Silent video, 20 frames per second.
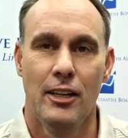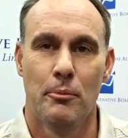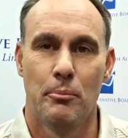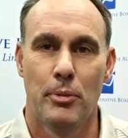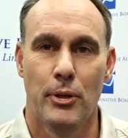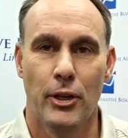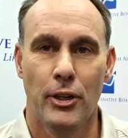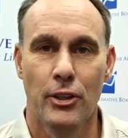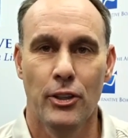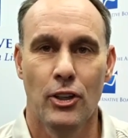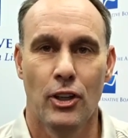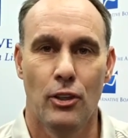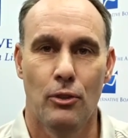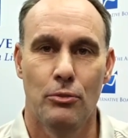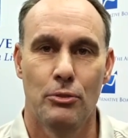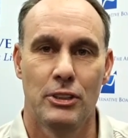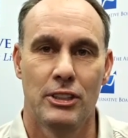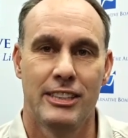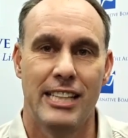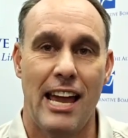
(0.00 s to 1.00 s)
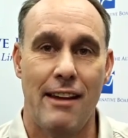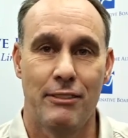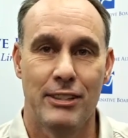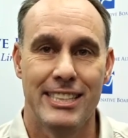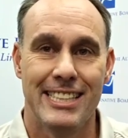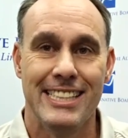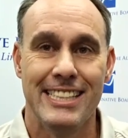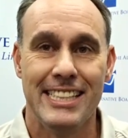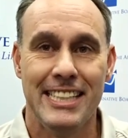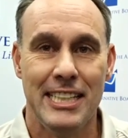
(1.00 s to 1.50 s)
Pro golfers have a
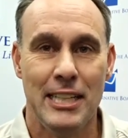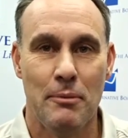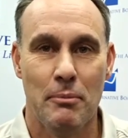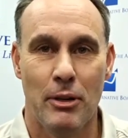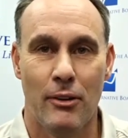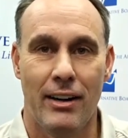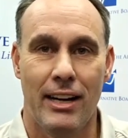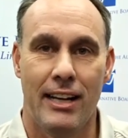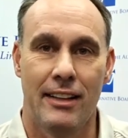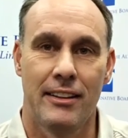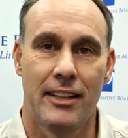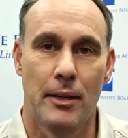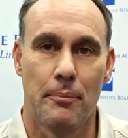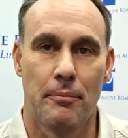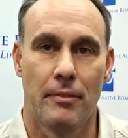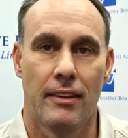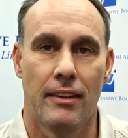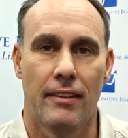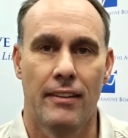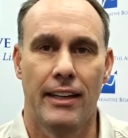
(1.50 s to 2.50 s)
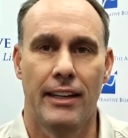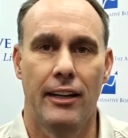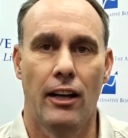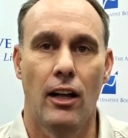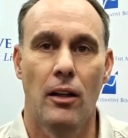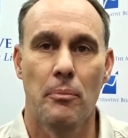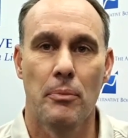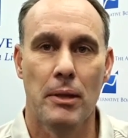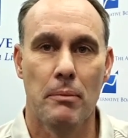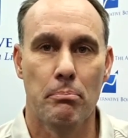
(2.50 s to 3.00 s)
team around them that
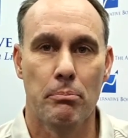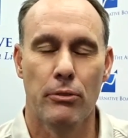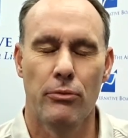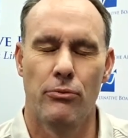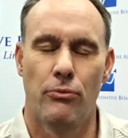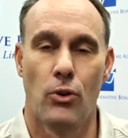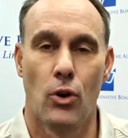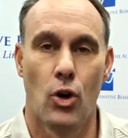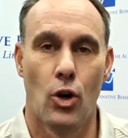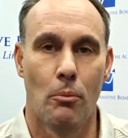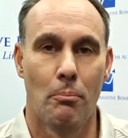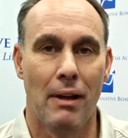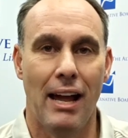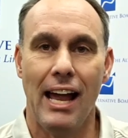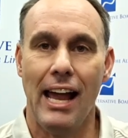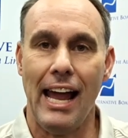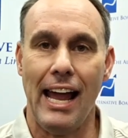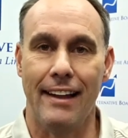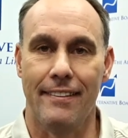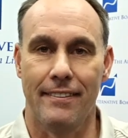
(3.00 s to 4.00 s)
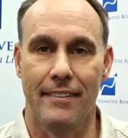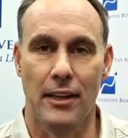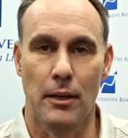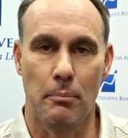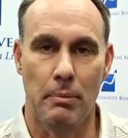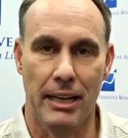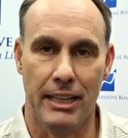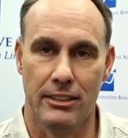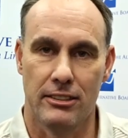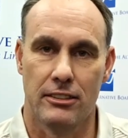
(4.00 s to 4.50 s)
help them perform at their
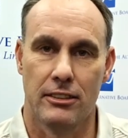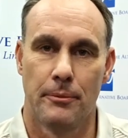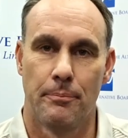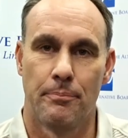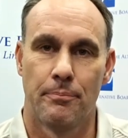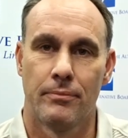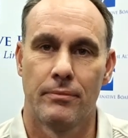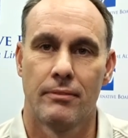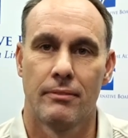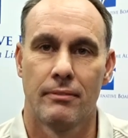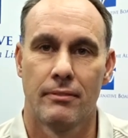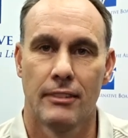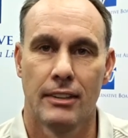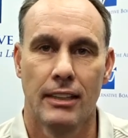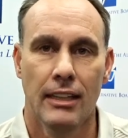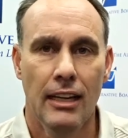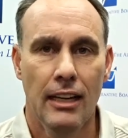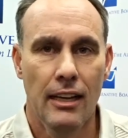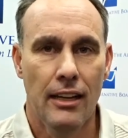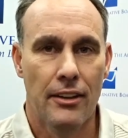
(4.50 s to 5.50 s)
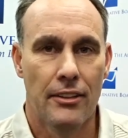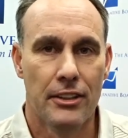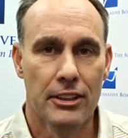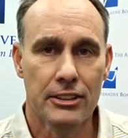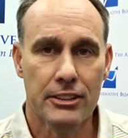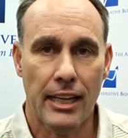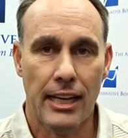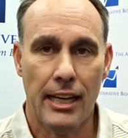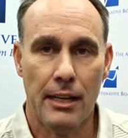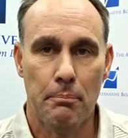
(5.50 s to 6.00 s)
best.
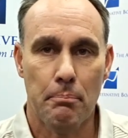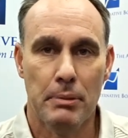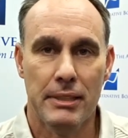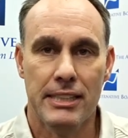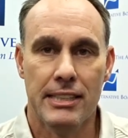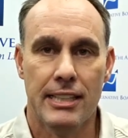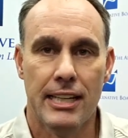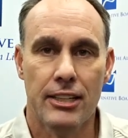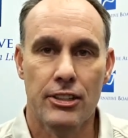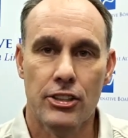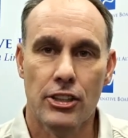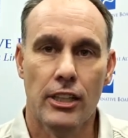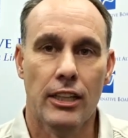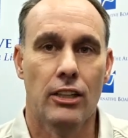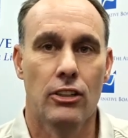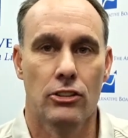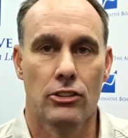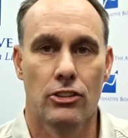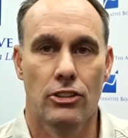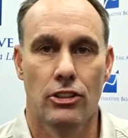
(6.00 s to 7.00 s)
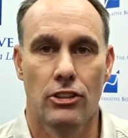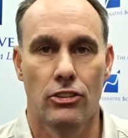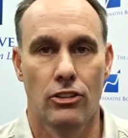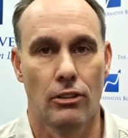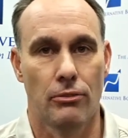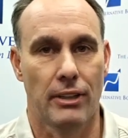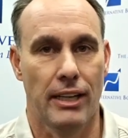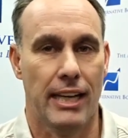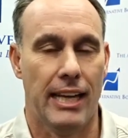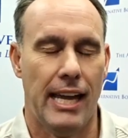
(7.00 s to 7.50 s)
This can potentially consist
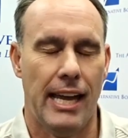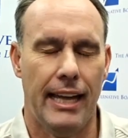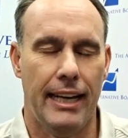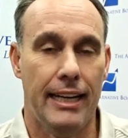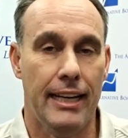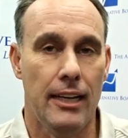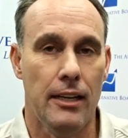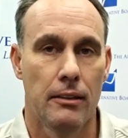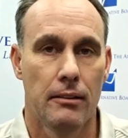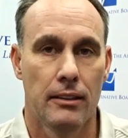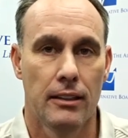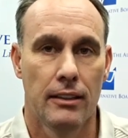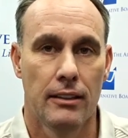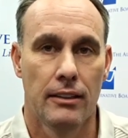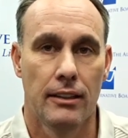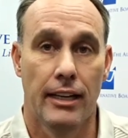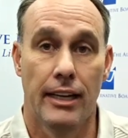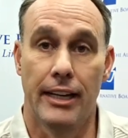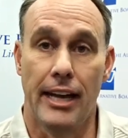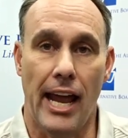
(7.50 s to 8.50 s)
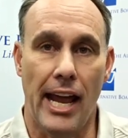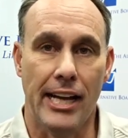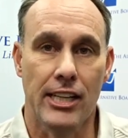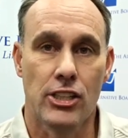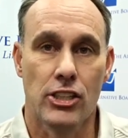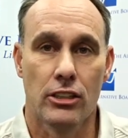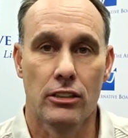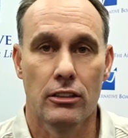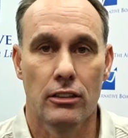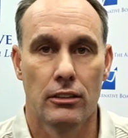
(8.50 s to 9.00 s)
of a caddy, an
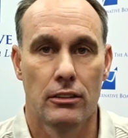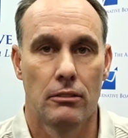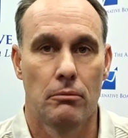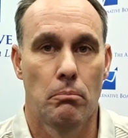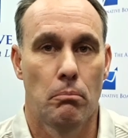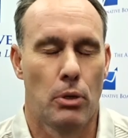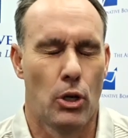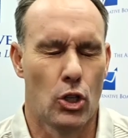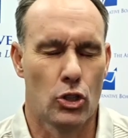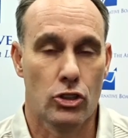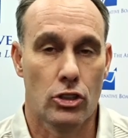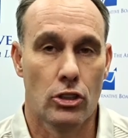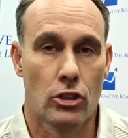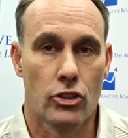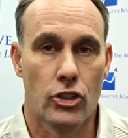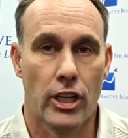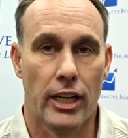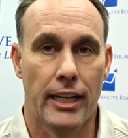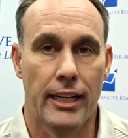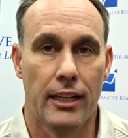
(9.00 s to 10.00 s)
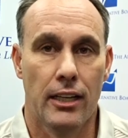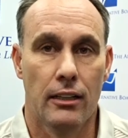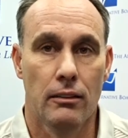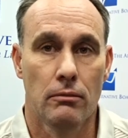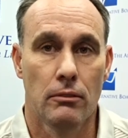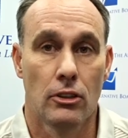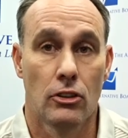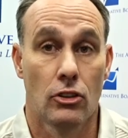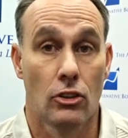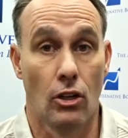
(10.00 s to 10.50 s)
agent, personal trainer,
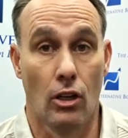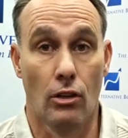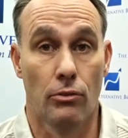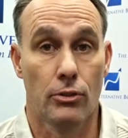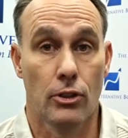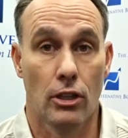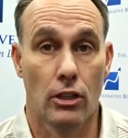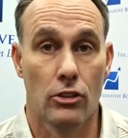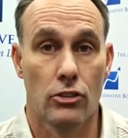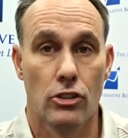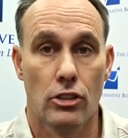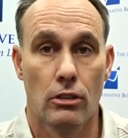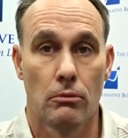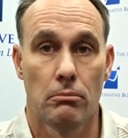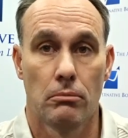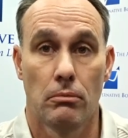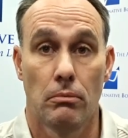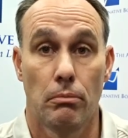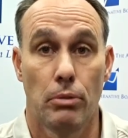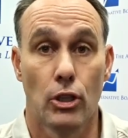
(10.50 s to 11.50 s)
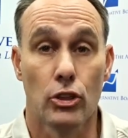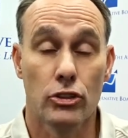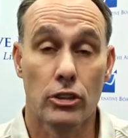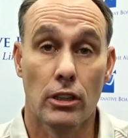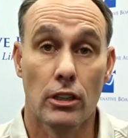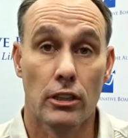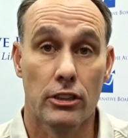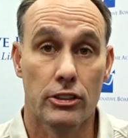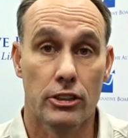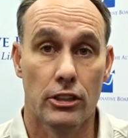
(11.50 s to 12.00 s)
golf coach,
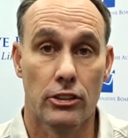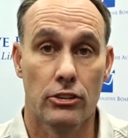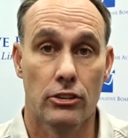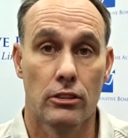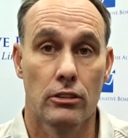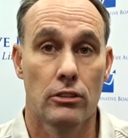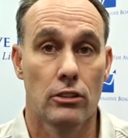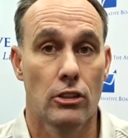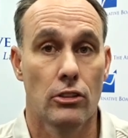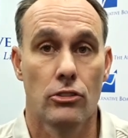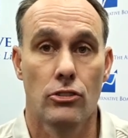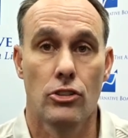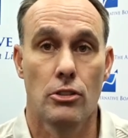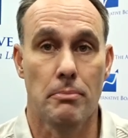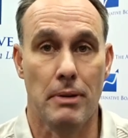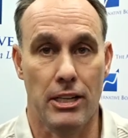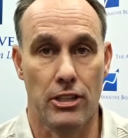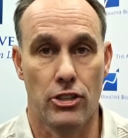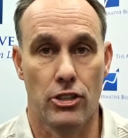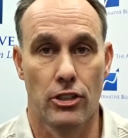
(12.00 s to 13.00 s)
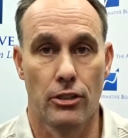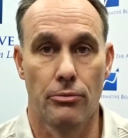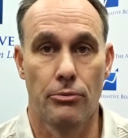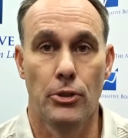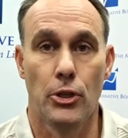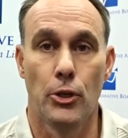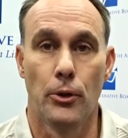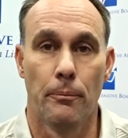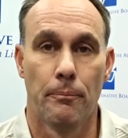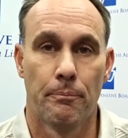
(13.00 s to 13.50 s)
personal assistant, to mention a
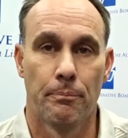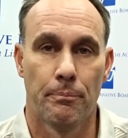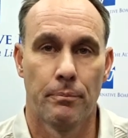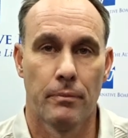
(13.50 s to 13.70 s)
few.